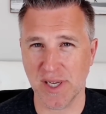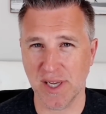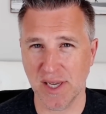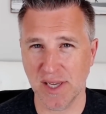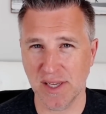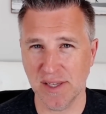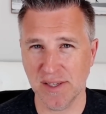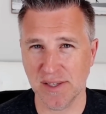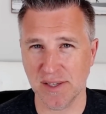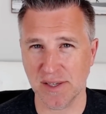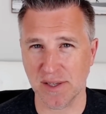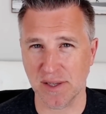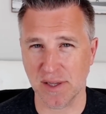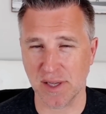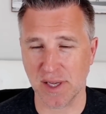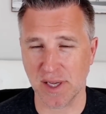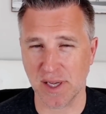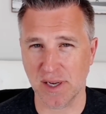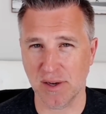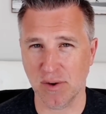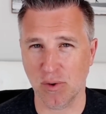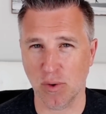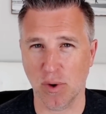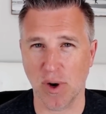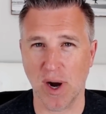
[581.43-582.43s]

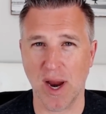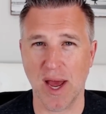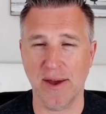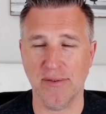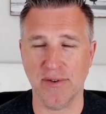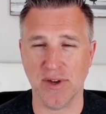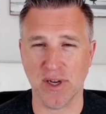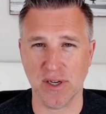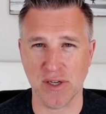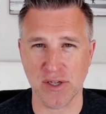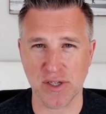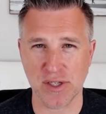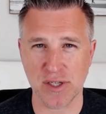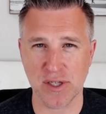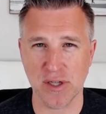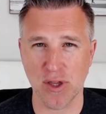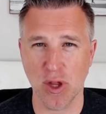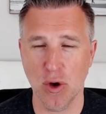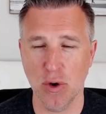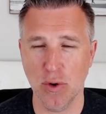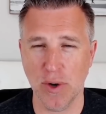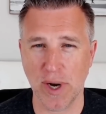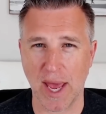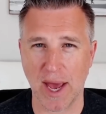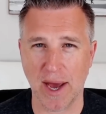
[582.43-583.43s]
insulin or having a
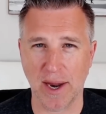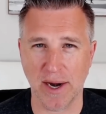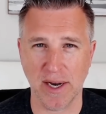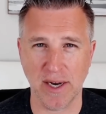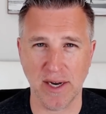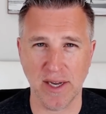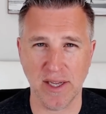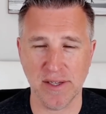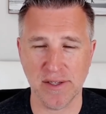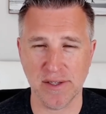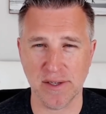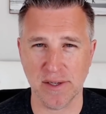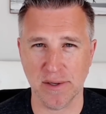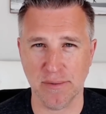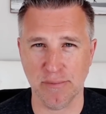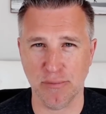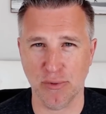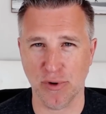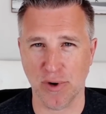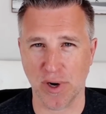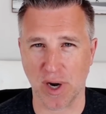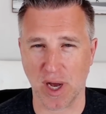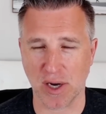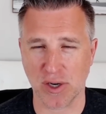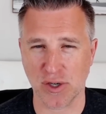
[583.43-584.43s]
slowdown in insulin
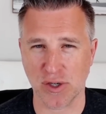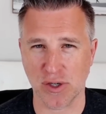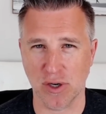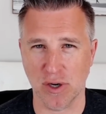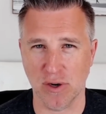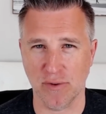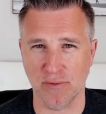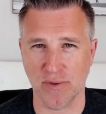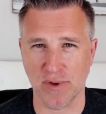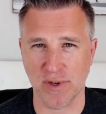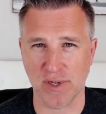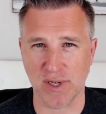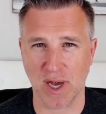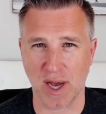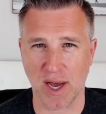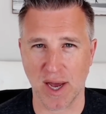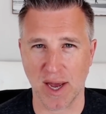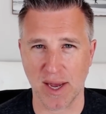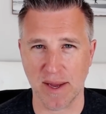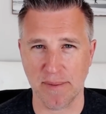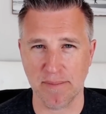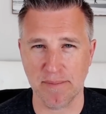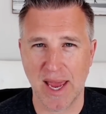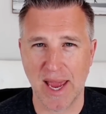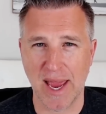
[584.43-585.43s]
production over
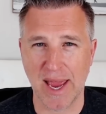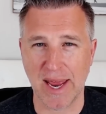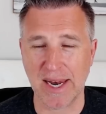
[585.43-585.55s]
time